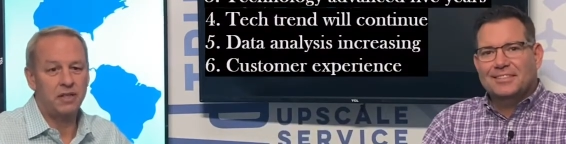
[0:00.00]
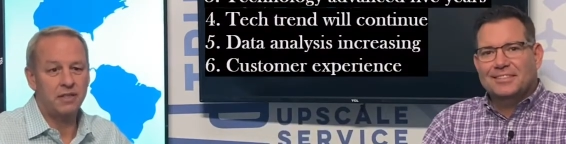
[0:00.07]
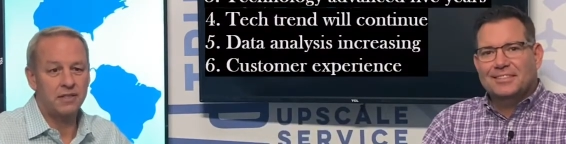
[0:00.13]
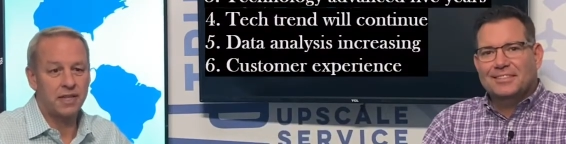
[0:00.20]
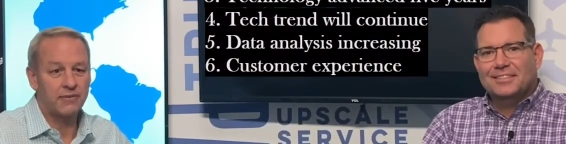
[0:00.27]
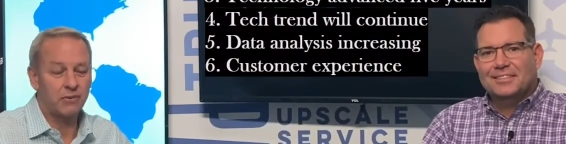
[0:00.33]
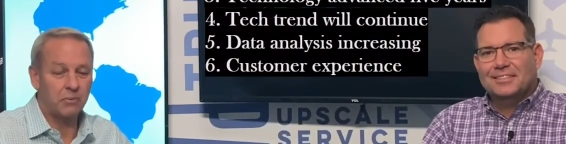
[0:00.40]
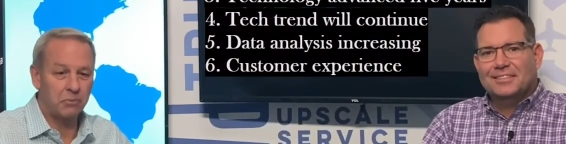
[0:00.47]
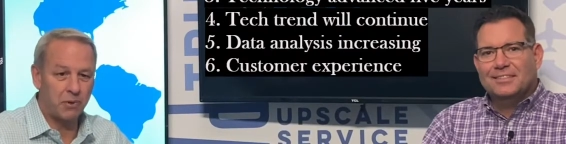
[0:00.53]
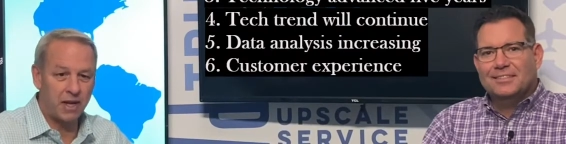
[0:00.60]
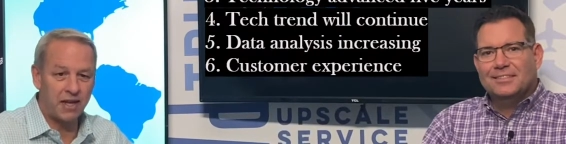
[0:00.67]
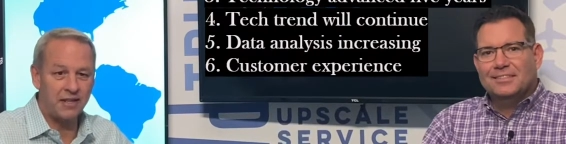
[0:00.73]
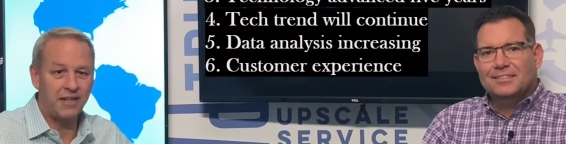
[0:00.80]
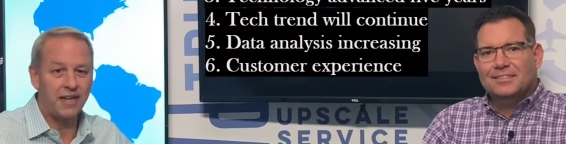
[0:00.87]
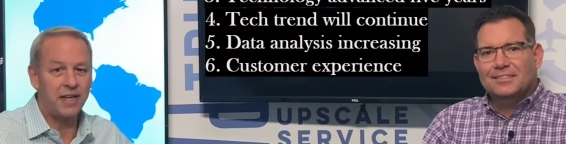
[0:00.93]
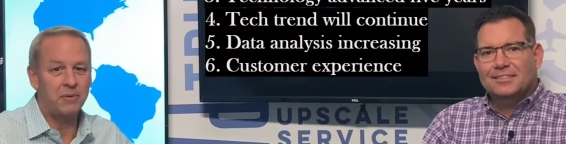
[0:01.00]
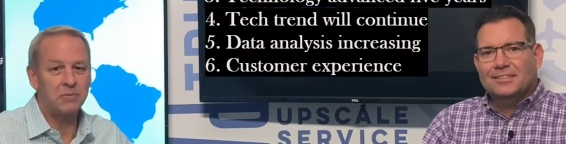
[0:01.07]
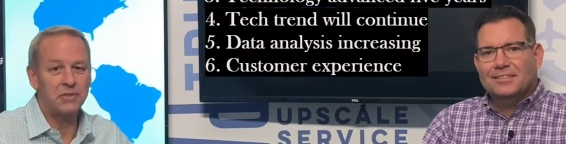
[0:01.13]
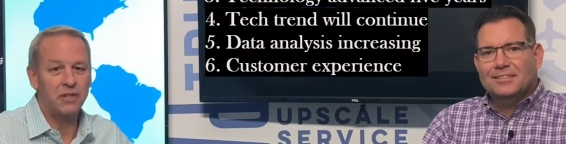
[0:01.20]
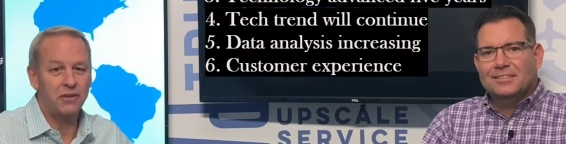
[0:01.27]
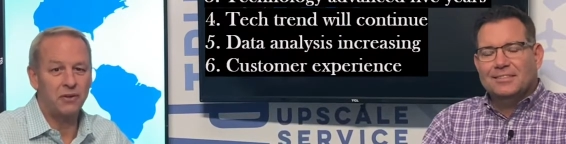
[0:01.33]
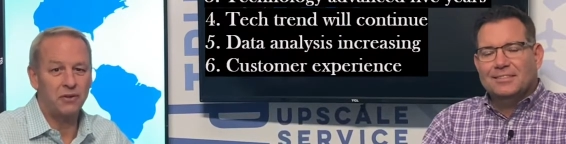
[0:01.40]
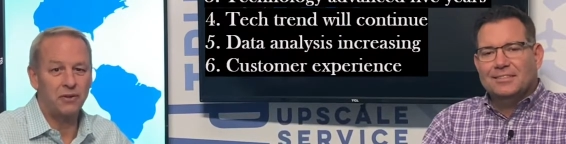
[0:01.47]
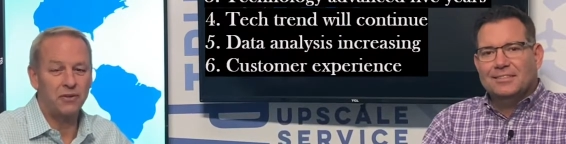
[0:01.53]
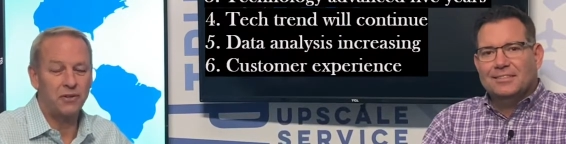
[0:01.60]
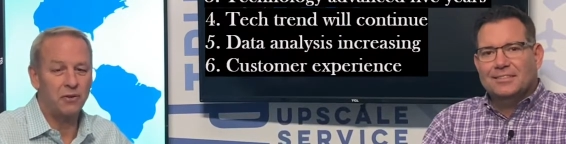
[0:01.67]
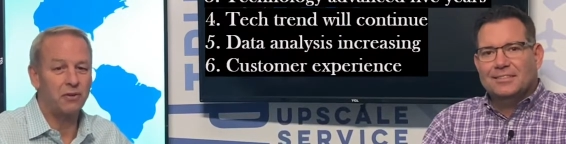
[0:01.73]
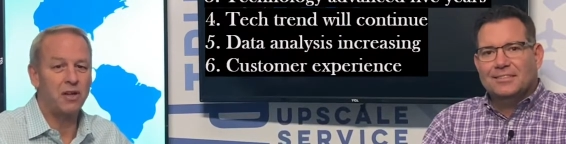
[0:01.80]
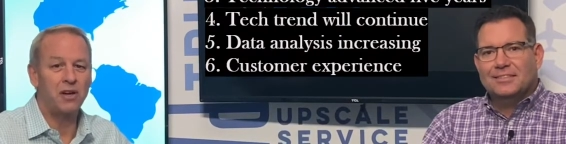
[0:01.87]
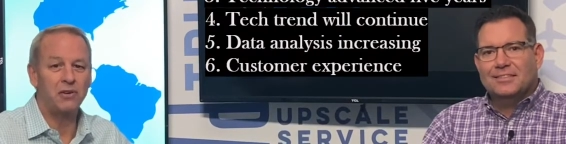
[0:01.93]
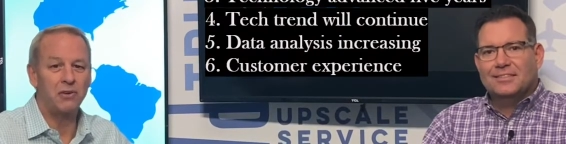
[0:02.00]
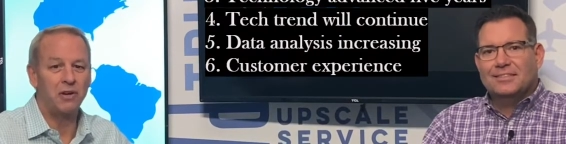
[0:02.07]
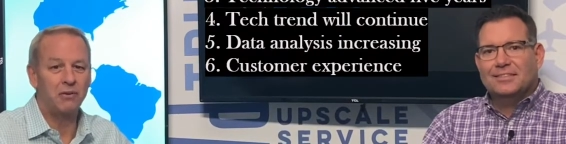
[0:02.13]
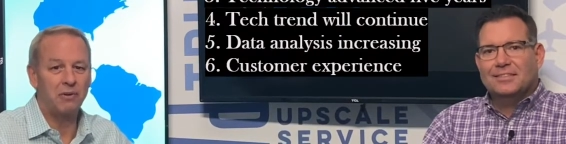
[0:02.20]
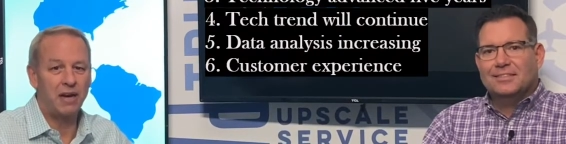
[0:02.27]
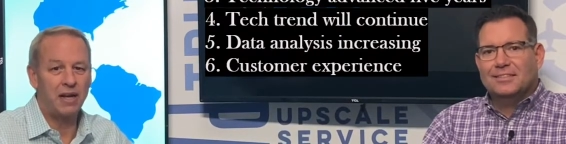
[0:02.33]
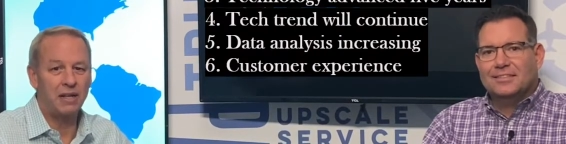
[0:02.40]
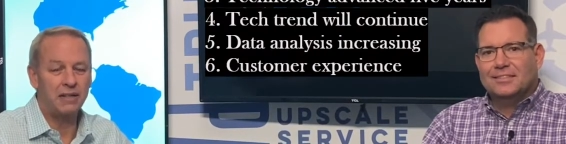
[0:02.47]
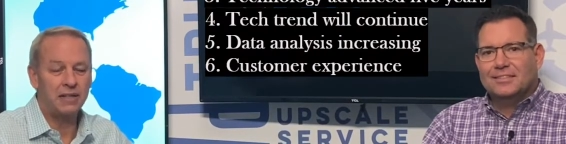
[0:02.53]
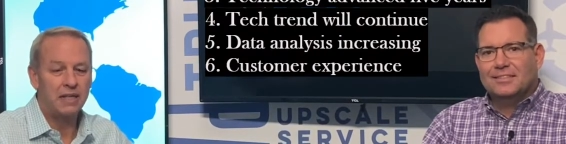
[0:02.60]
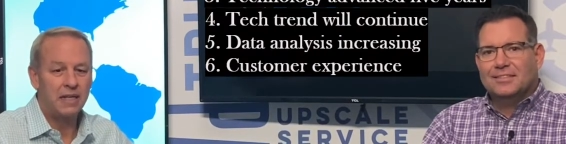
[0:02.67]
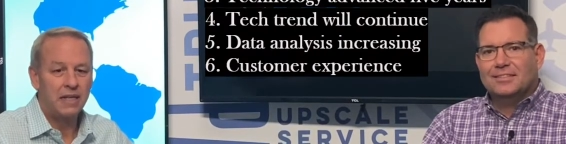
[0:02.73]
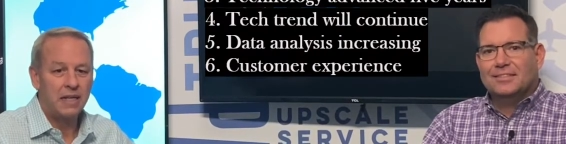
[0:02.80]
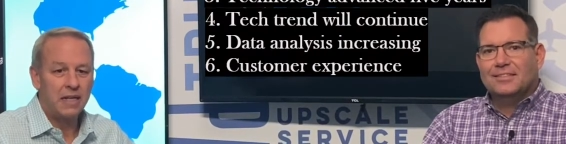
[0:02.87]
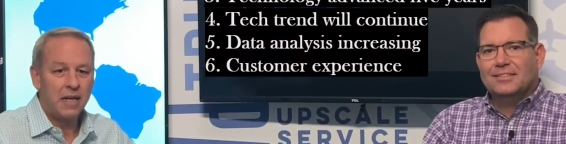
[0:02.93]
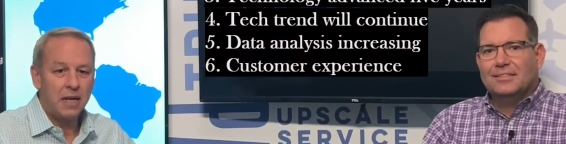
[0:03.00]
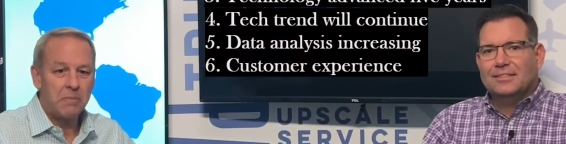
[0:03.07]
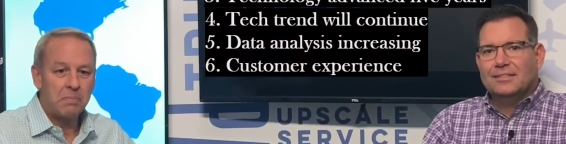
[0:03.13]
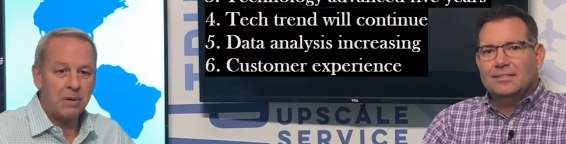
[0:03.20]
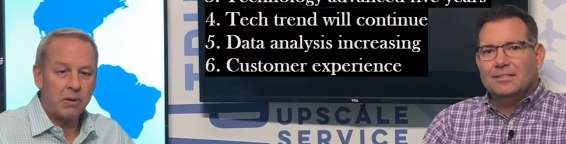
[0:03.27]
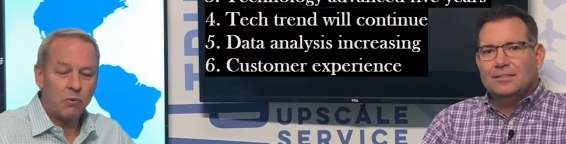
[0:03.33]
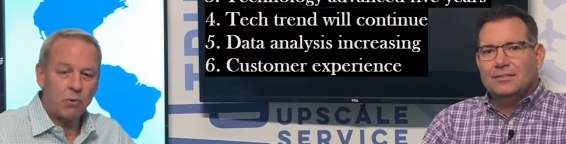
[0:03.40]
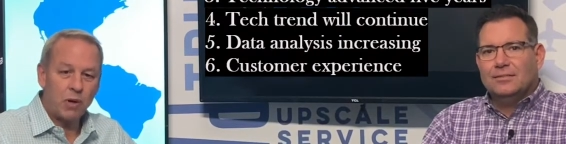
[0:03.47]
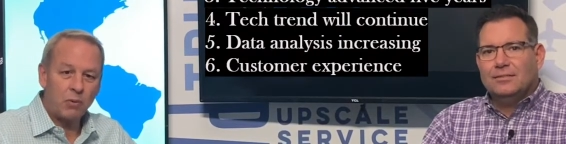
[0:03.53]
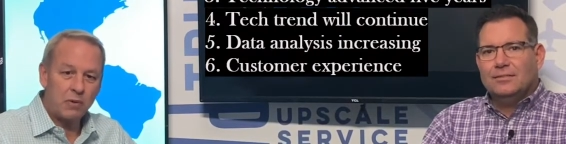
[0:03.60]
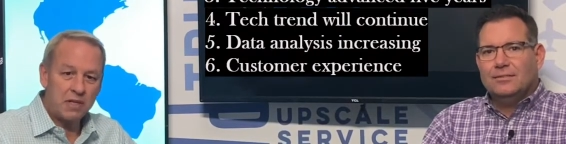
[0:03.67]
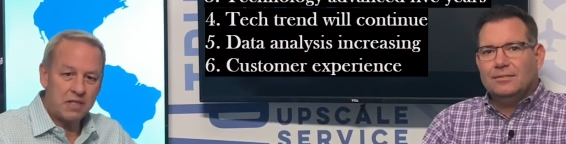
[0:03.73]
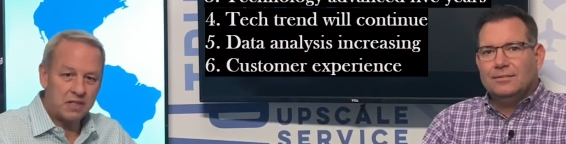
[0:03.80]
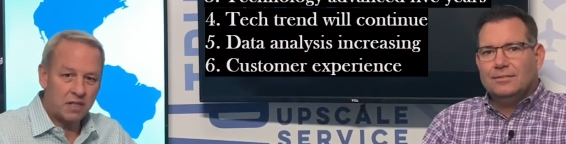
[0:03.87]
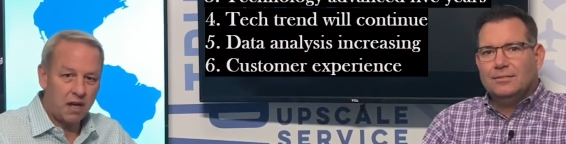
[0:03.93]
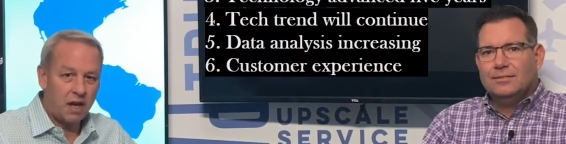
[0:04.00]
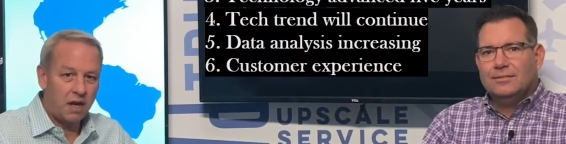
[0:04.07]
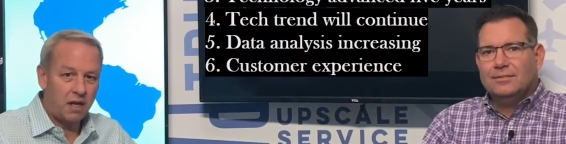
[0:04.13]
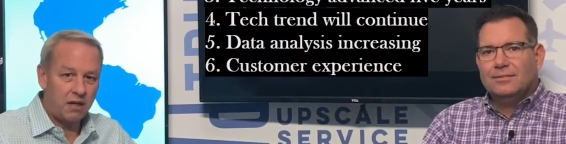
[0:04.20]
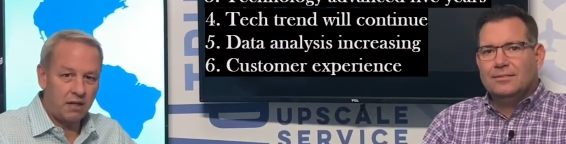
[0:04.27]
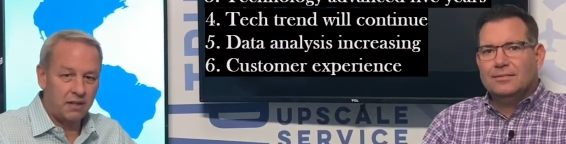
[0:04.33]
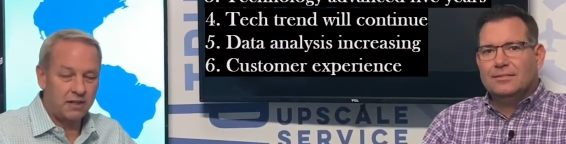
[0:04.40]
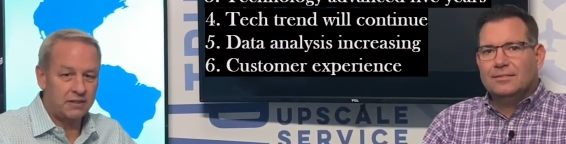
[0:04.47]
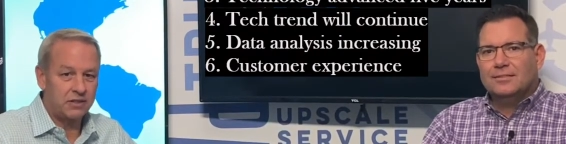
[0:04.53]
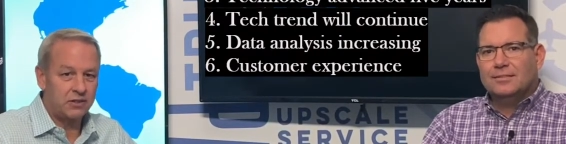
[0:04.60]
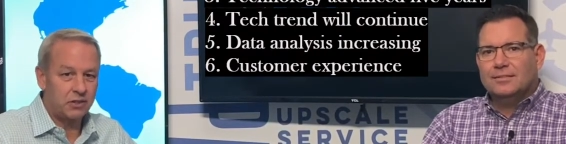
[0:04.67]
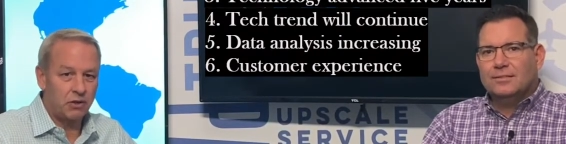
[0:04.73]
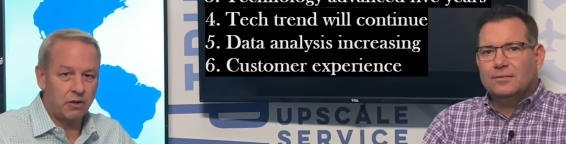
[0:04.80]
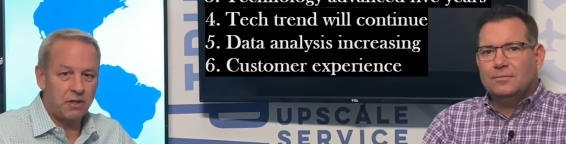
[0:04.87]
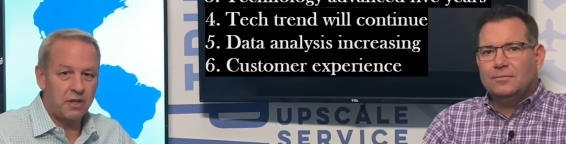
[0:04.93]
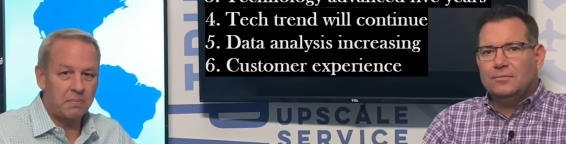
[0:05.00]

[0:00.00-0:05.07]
Speaker 1: several brand names that are no longer around. But what we saw is during the